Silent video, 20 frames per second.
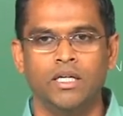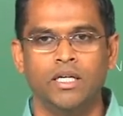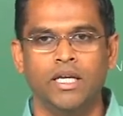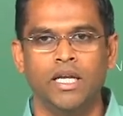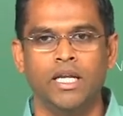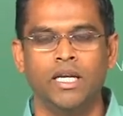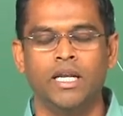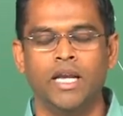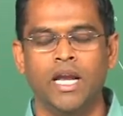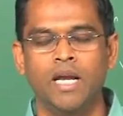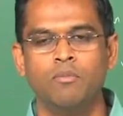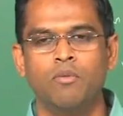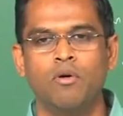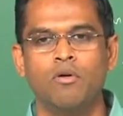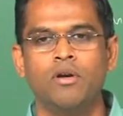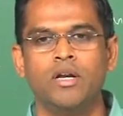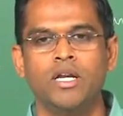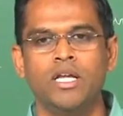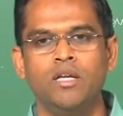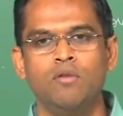in grain
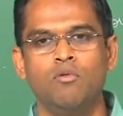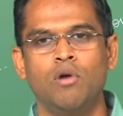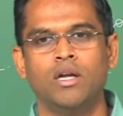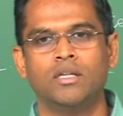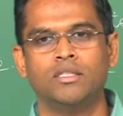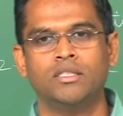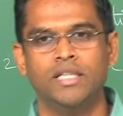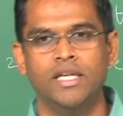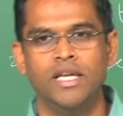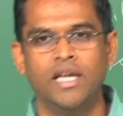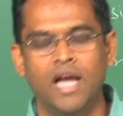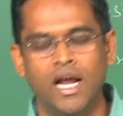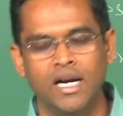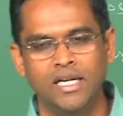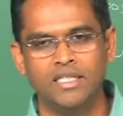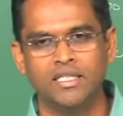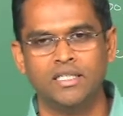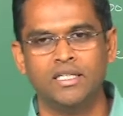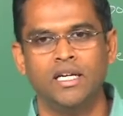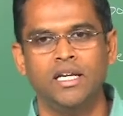boundary you are seeing
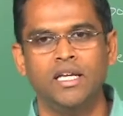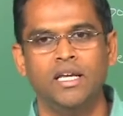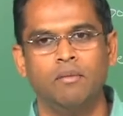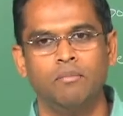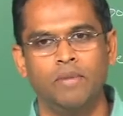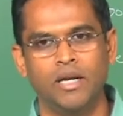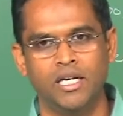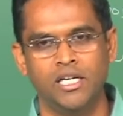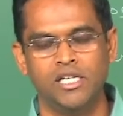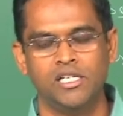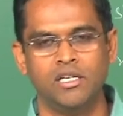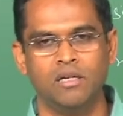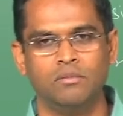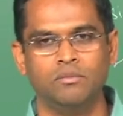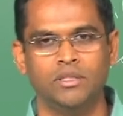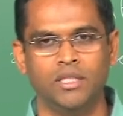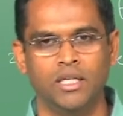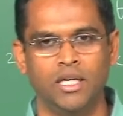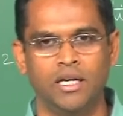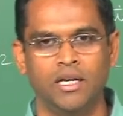additionally a magnesium
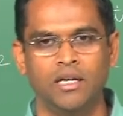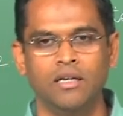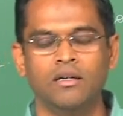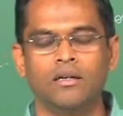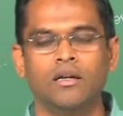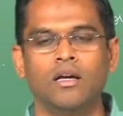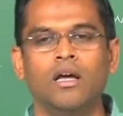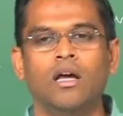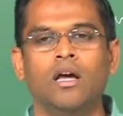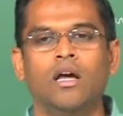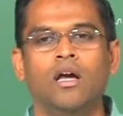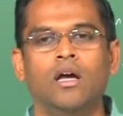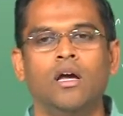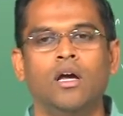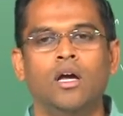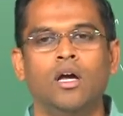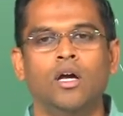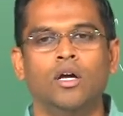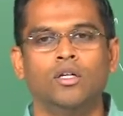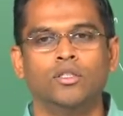silicon.
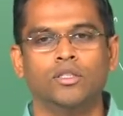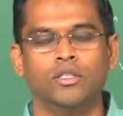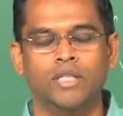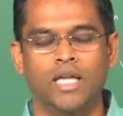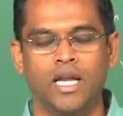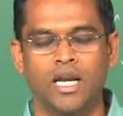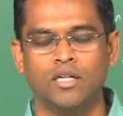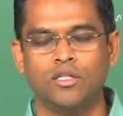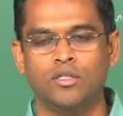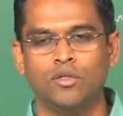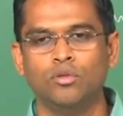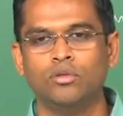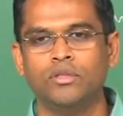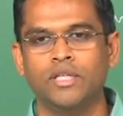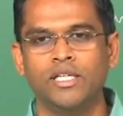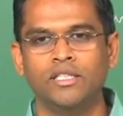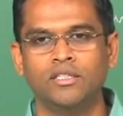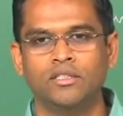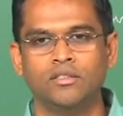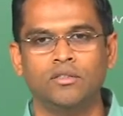So, there are two
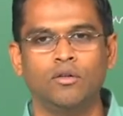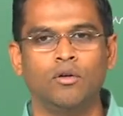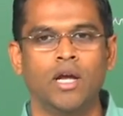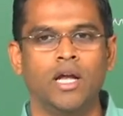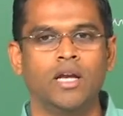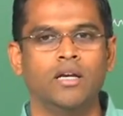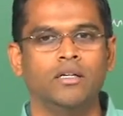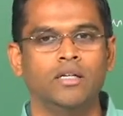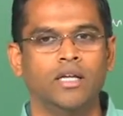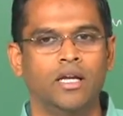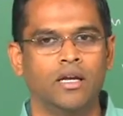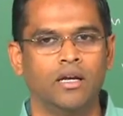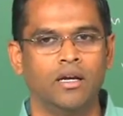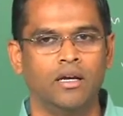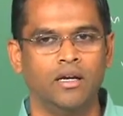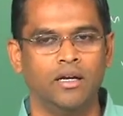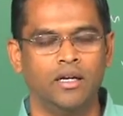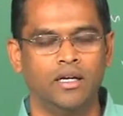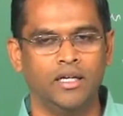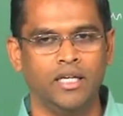things you can
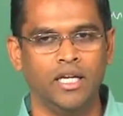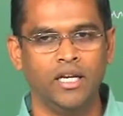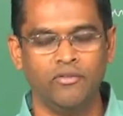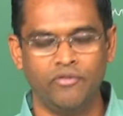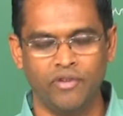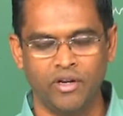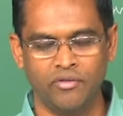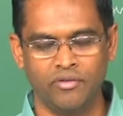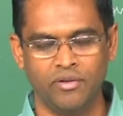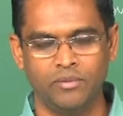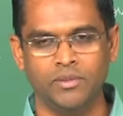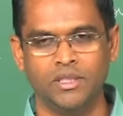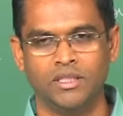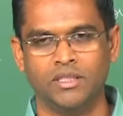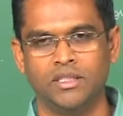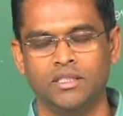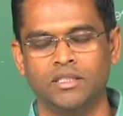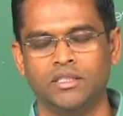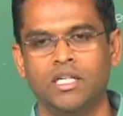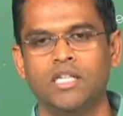infer from this
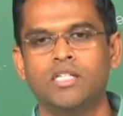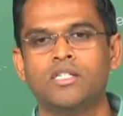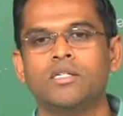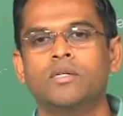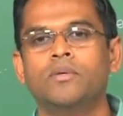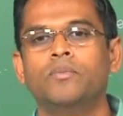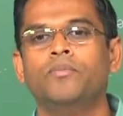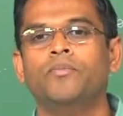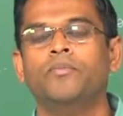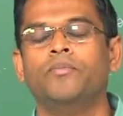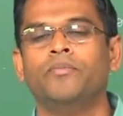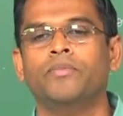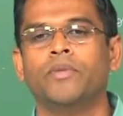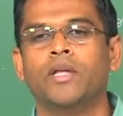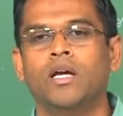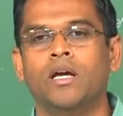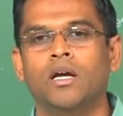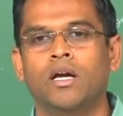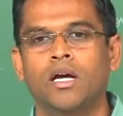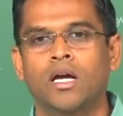result.
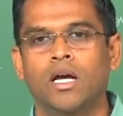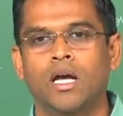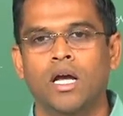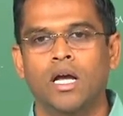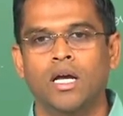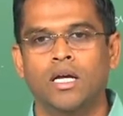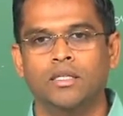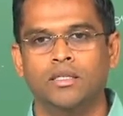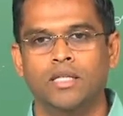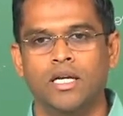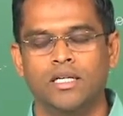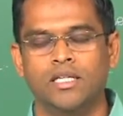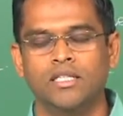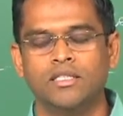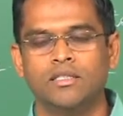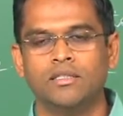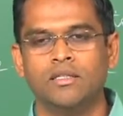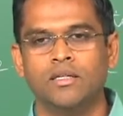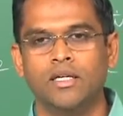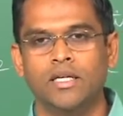That
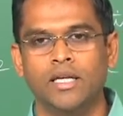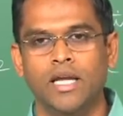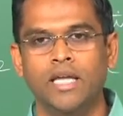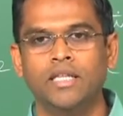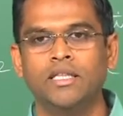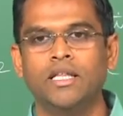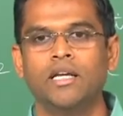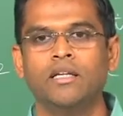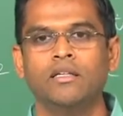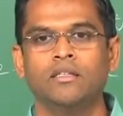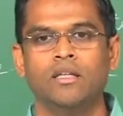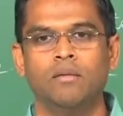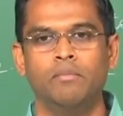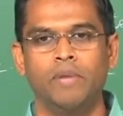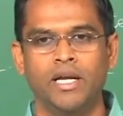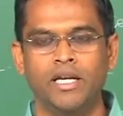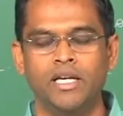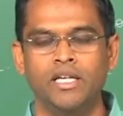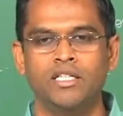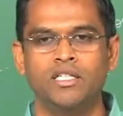is, either the
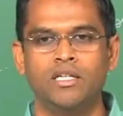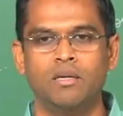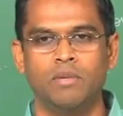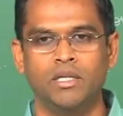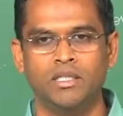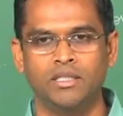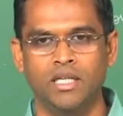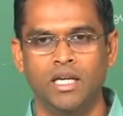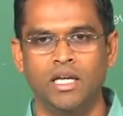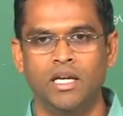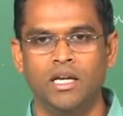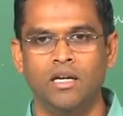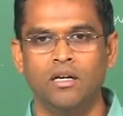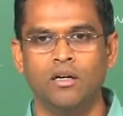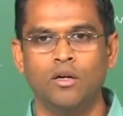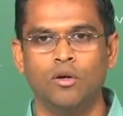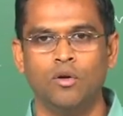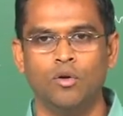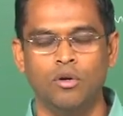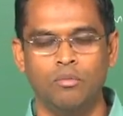magnesium and silicon
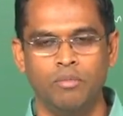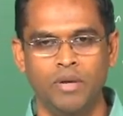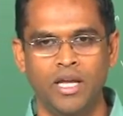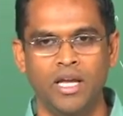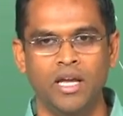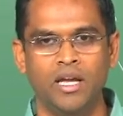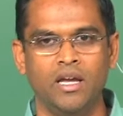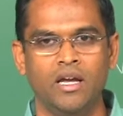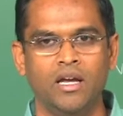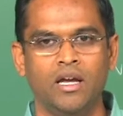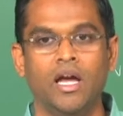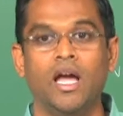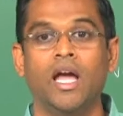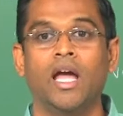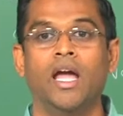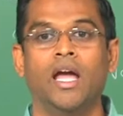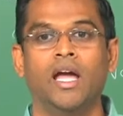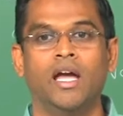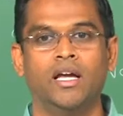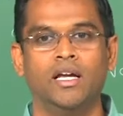could be
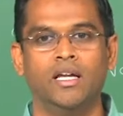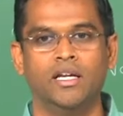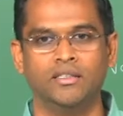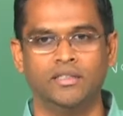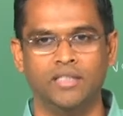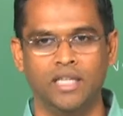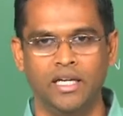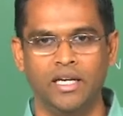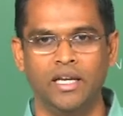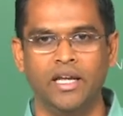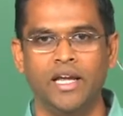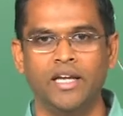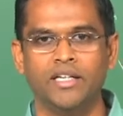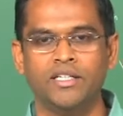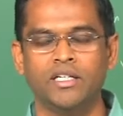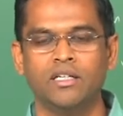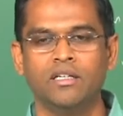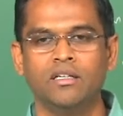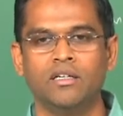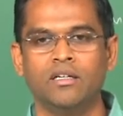a
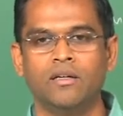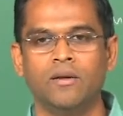segregation,